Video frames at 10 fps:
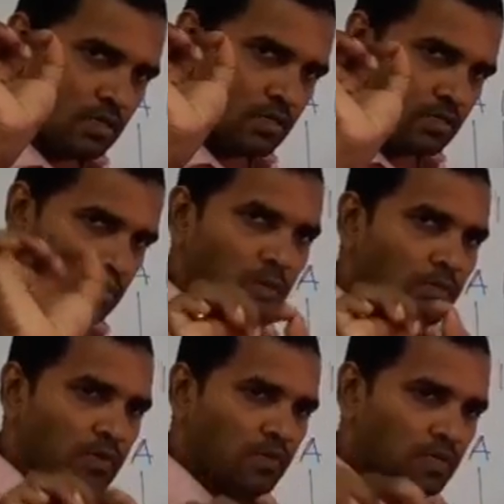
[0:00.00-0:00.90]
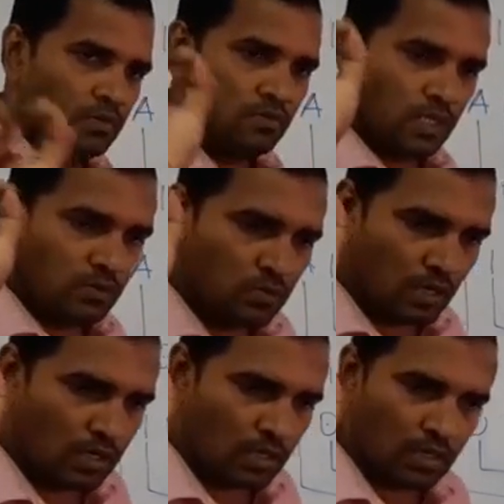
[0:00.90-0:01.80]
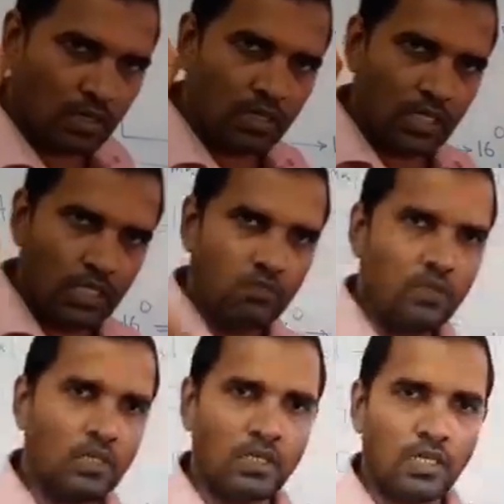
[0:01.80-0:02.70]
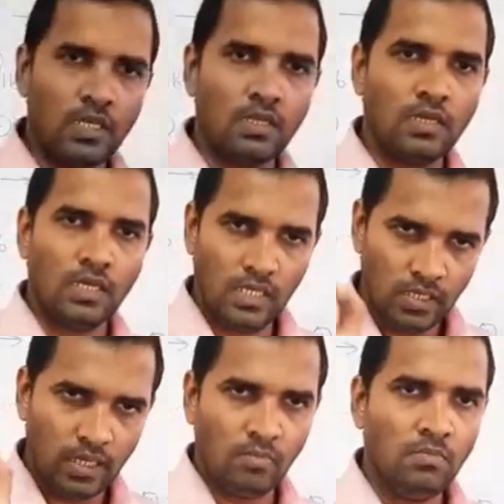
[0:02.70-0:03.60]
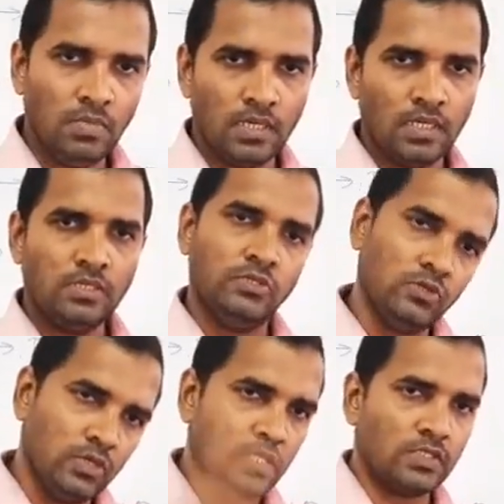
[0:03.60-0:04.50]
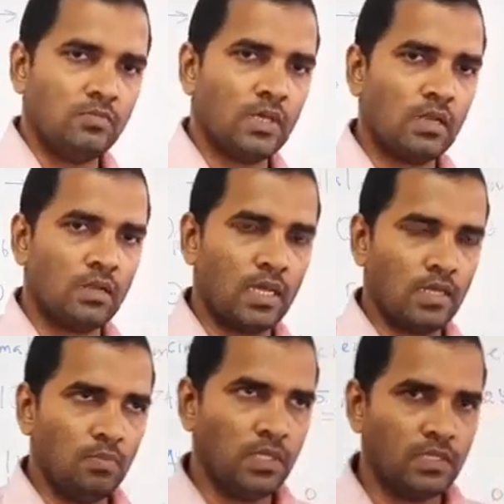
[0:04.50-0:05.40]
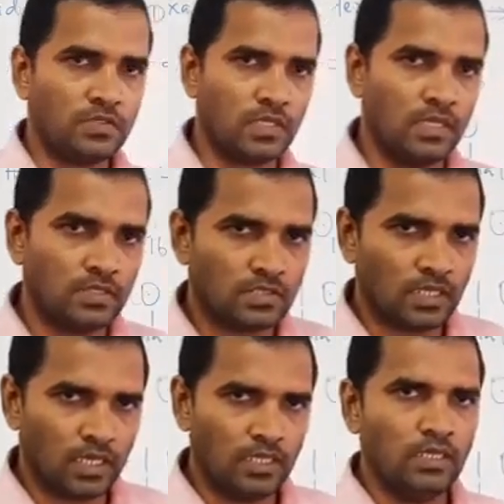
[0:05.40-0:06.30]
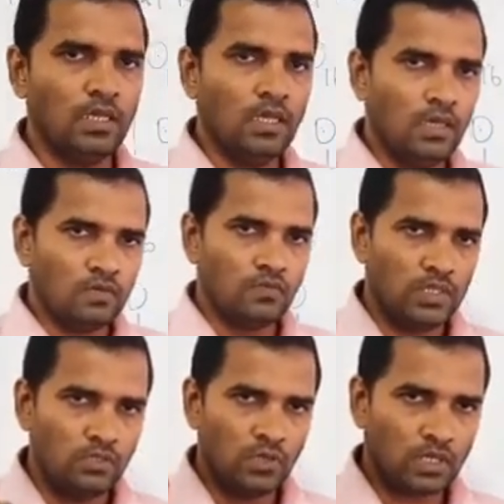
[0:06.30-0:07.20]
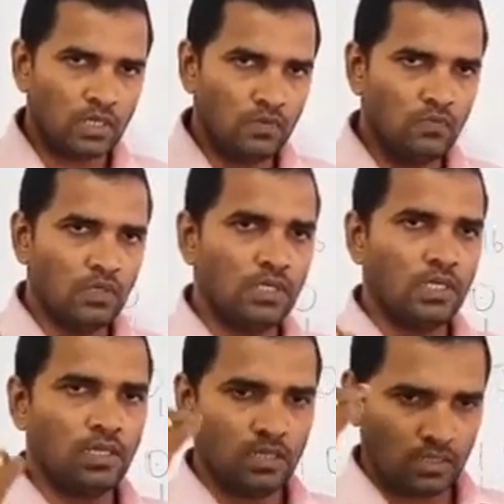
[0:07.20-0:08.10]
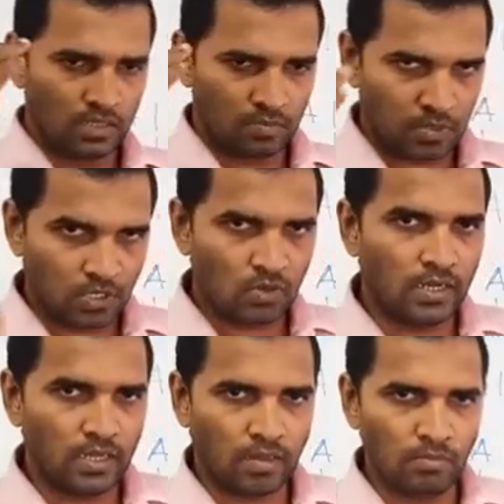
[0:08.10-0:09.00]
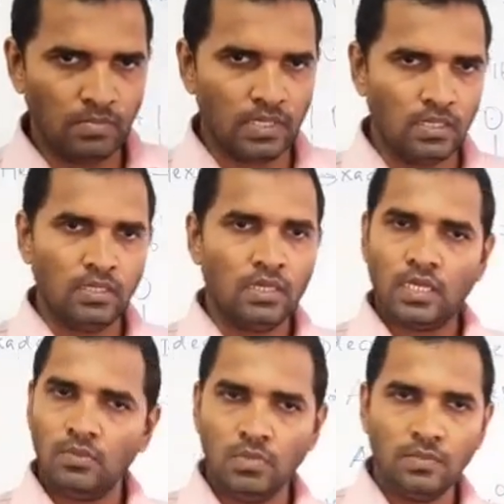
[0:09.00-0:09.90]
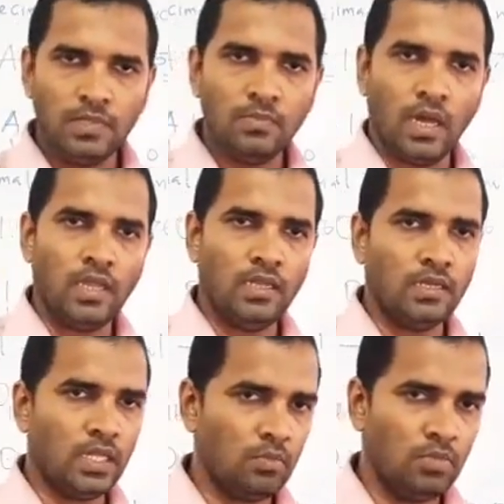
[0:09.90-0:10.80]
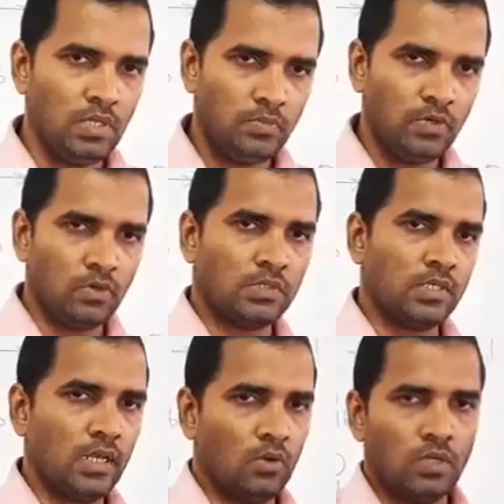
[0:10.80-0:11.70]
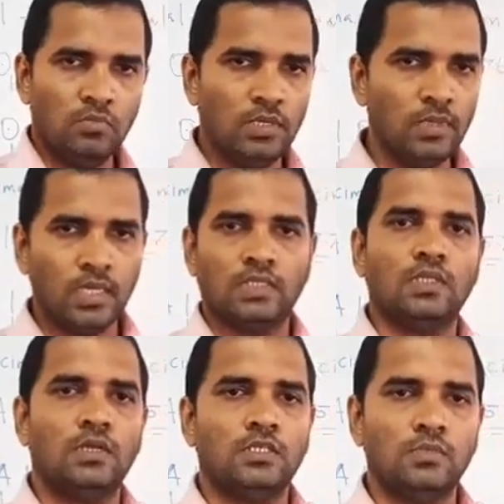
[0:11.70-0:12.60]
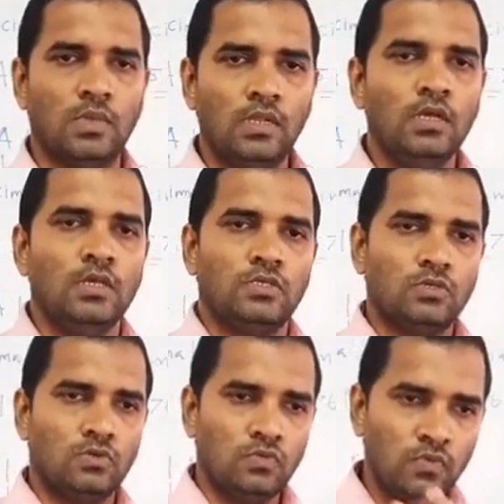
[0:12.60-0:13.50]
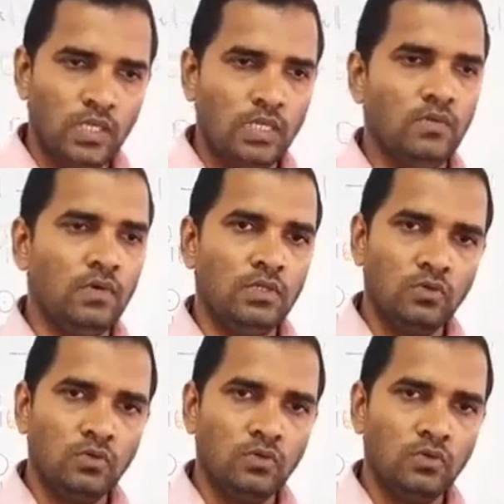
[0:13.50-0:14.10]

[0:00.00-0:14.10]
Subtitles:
remember when you are converting a number to decimal. I repeat the sentence again. When you are converting a particular number, it may be binary, it may be octal, or it may be hexadecimal. So whenever